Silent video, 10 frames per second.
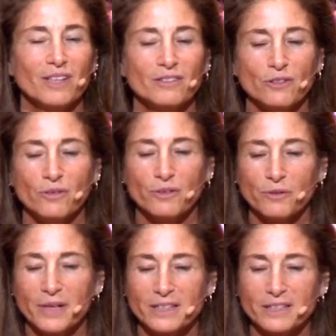So
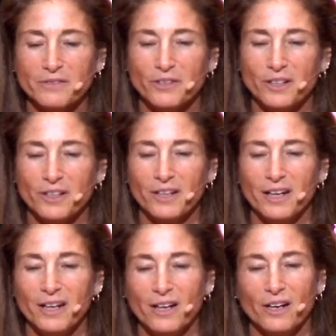the rest of our
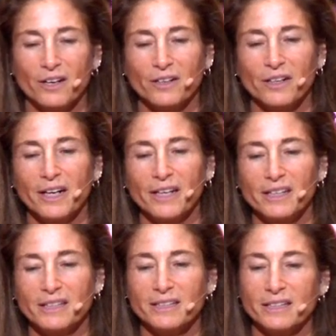
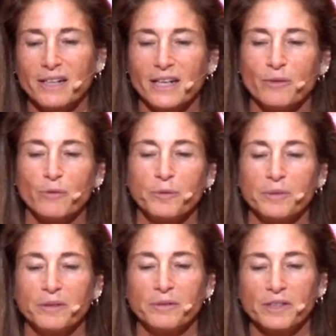night tonight will
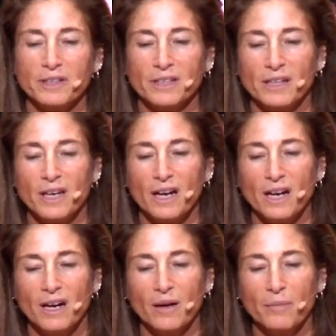be really
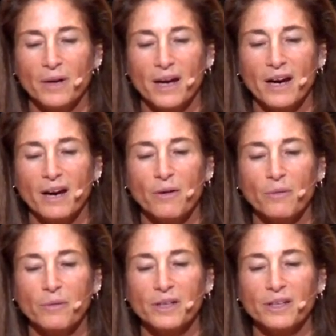
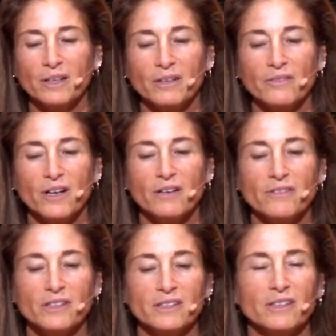how we
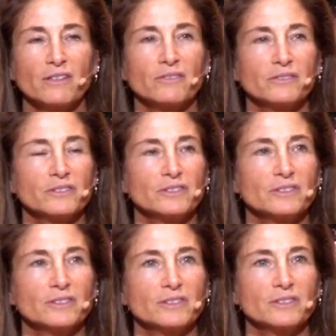evolve ourselves,
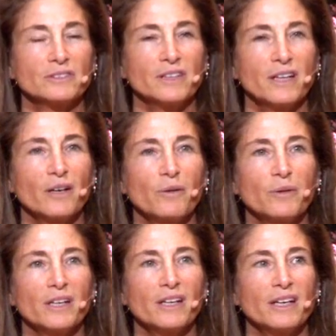how
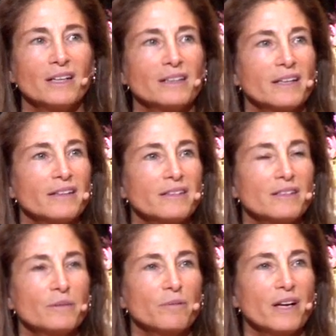we let
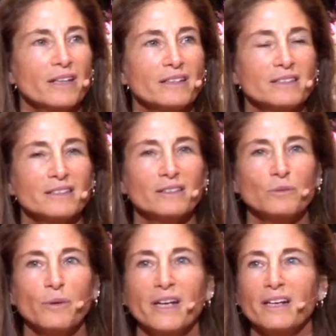these
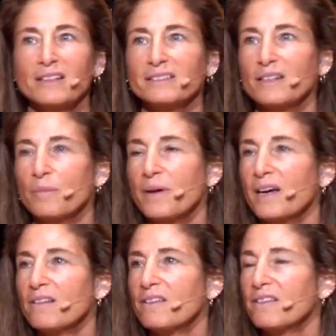practices wake us up
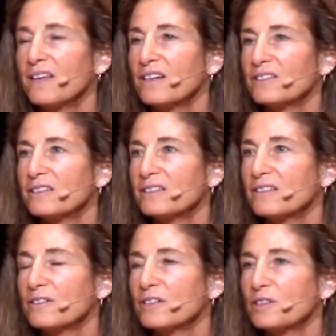out of the 1,000
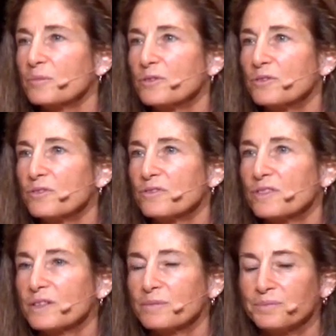serious
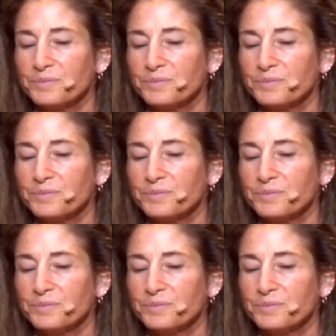moves.